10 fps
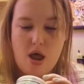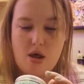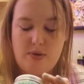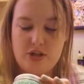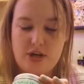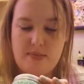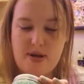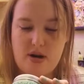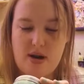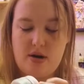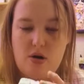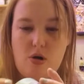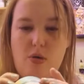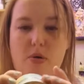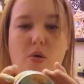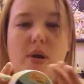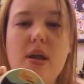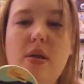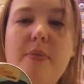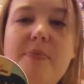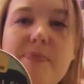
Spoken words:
with shea butter and jojoba oil.